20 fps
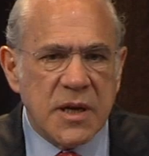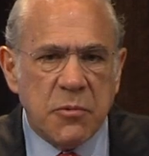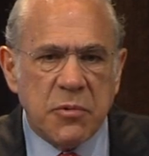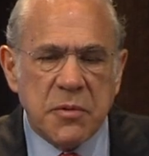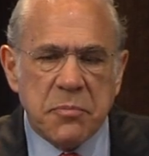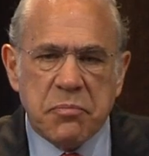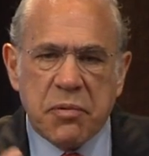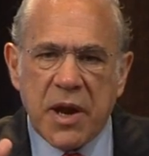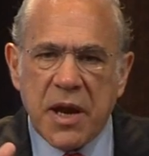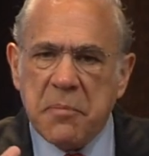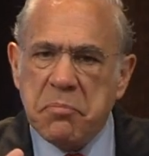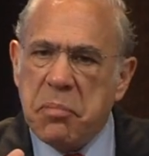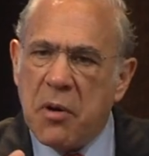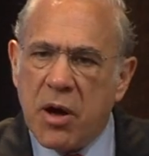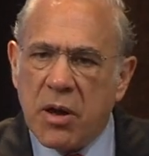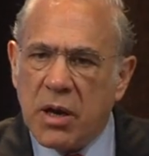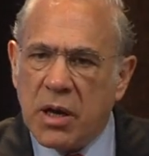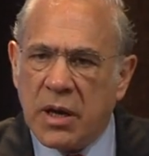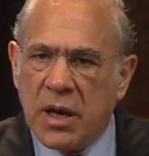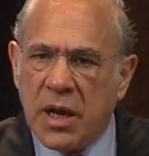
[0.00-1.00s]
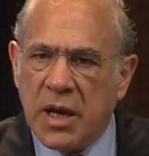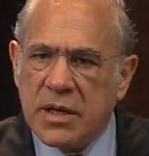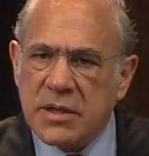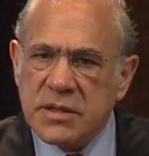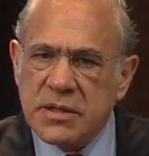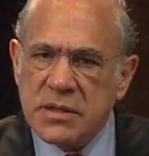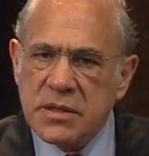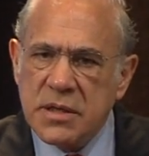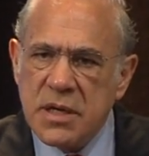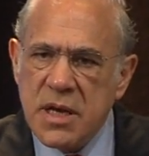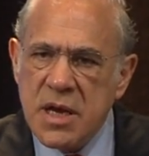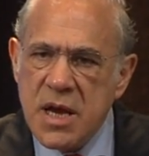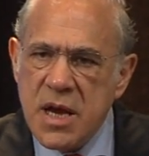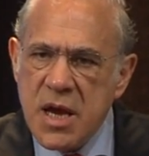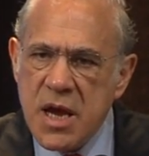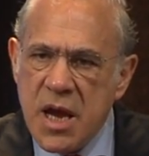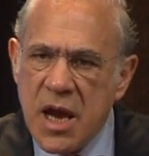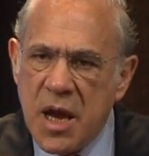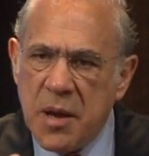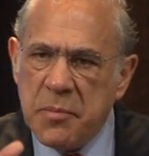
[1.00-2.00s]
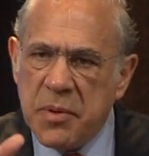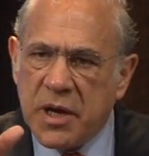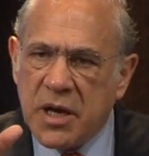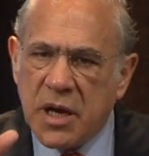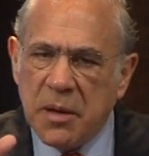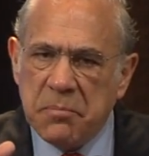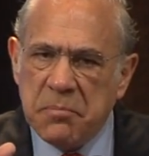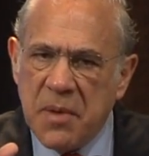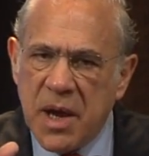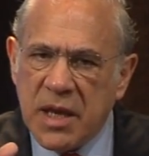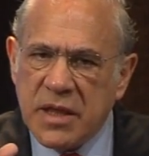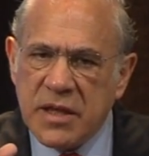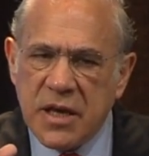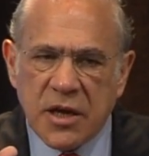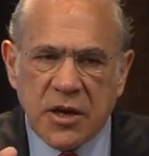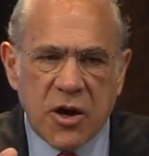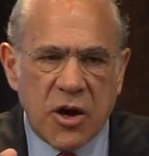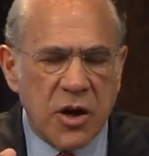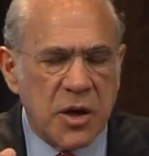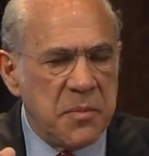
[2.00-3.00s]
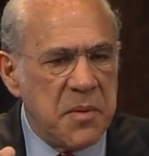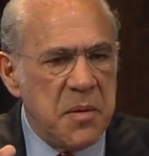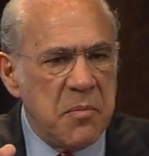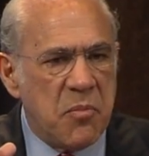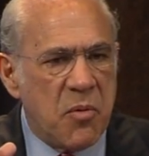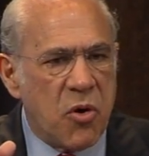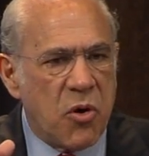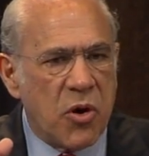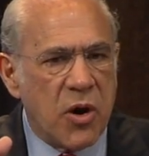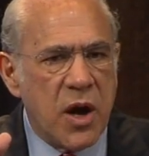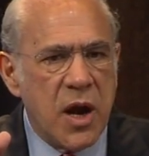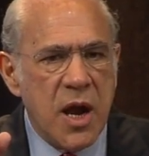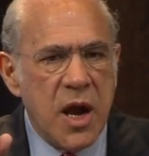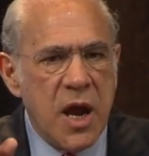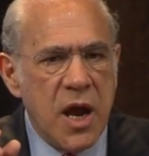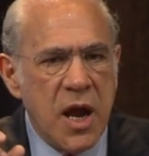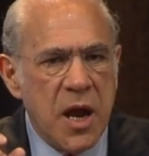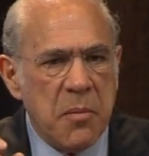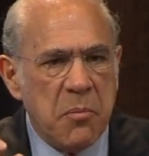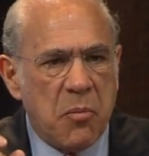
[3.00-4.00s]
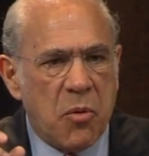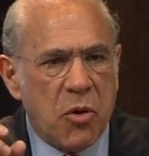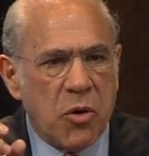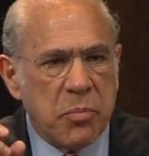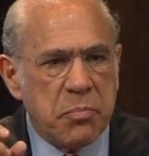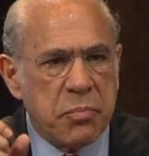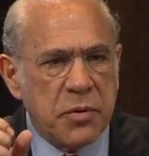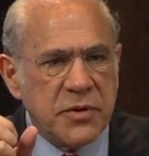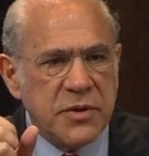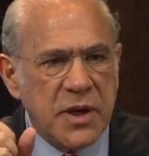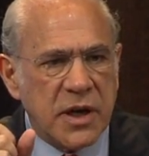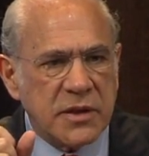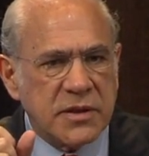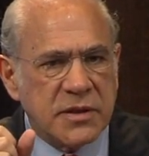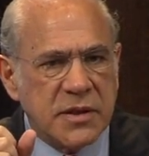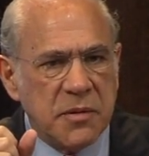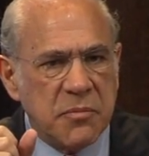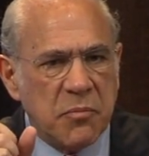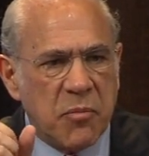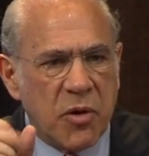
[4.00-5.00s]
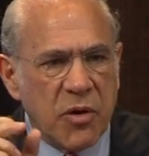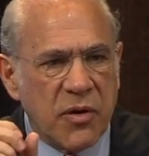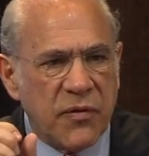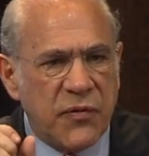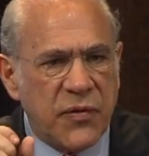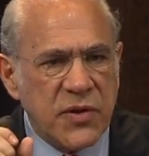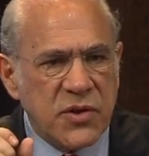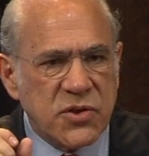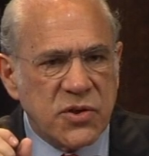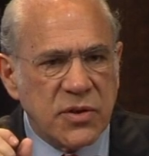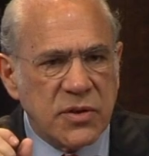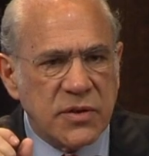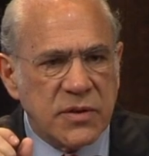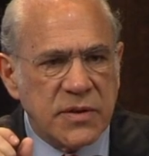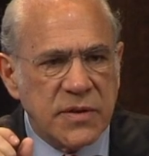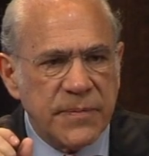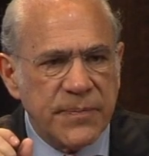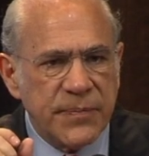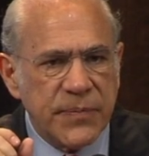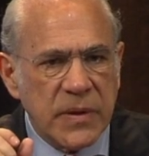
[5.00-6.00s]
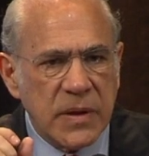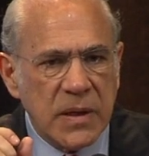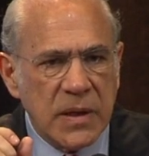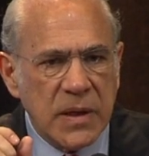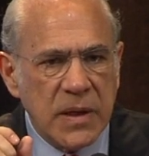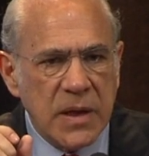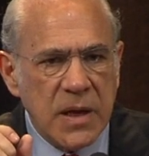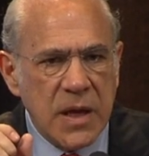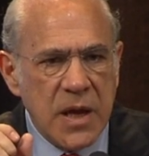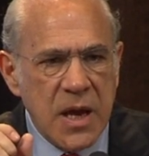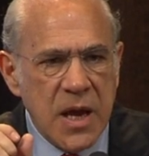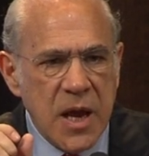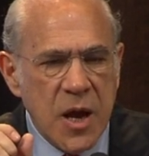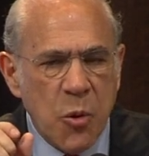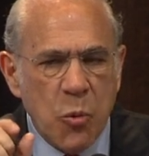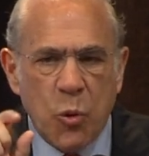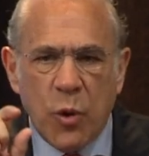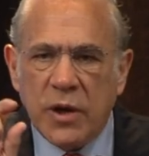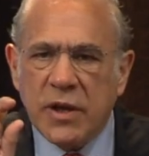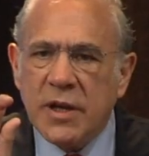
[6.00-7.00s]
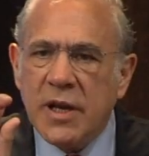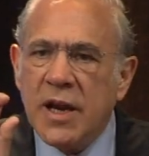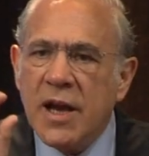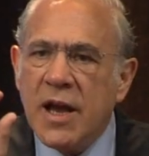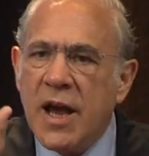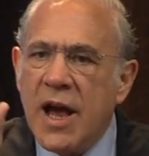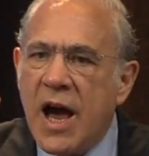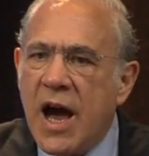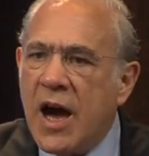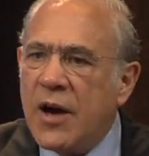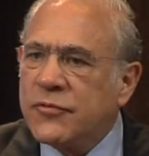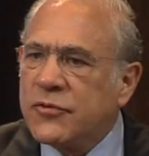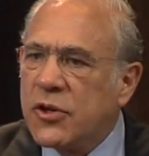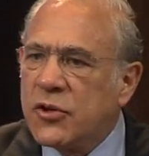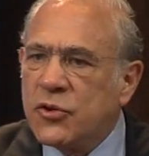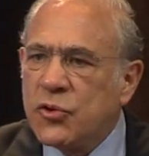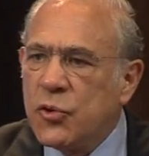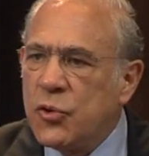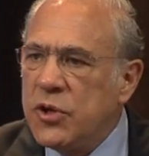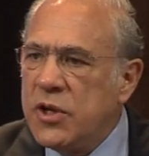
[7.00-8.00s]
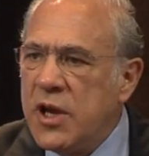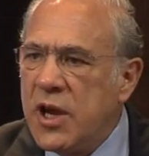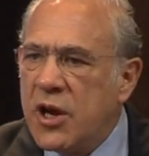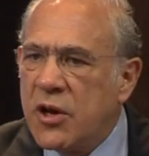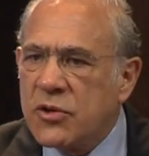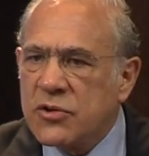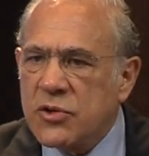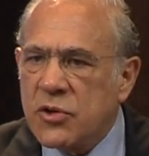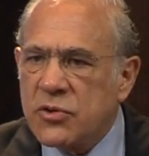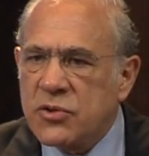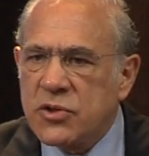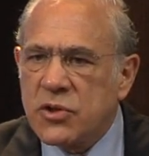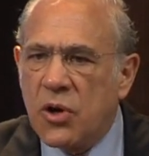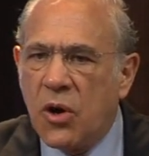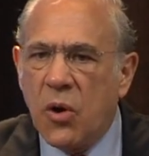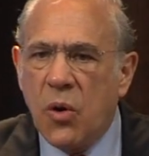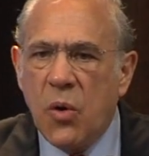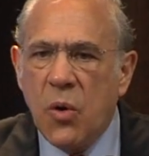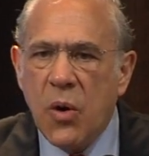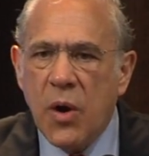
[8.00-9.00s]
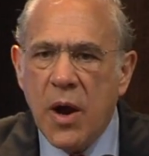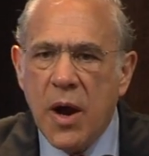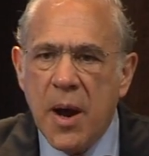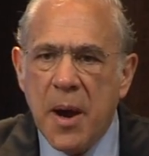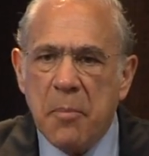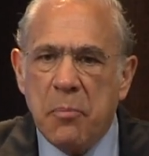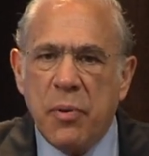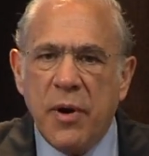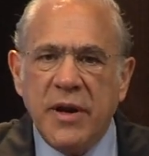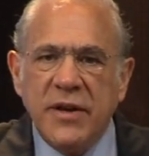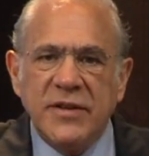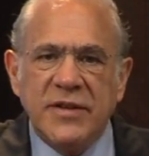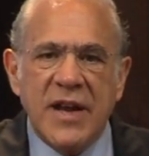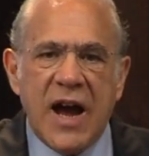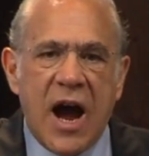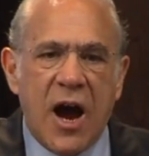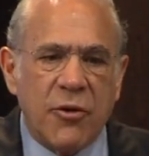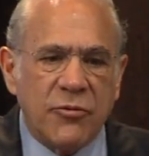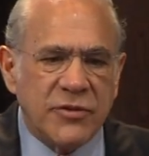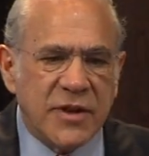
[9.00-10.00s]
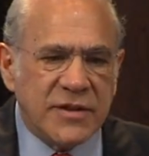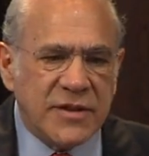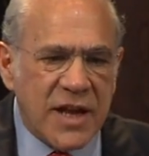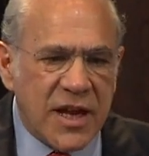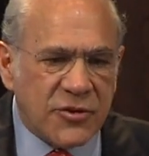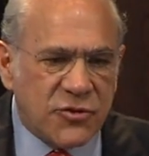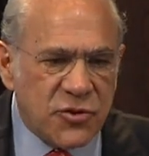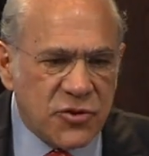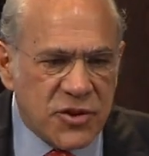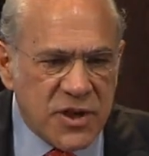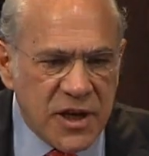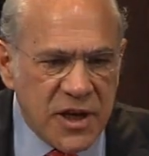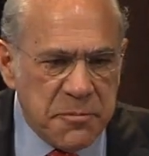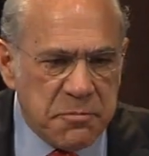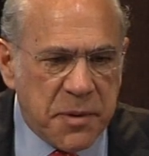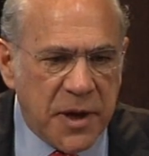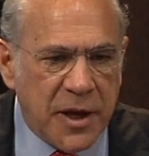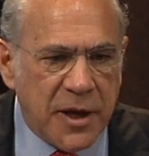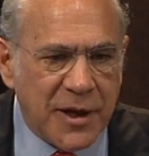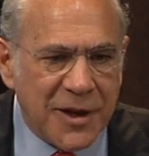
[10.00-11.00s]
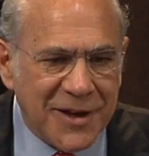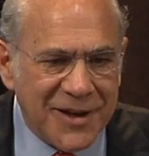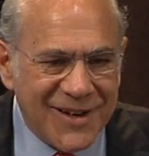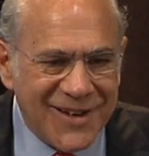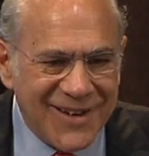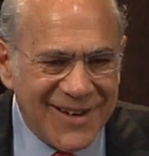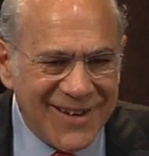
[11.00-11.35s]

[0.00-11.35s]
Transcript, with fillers: they would break bottlenecks and make the economy more productive, more efficient, would, after 2 years or so, bring down the debt to GDP,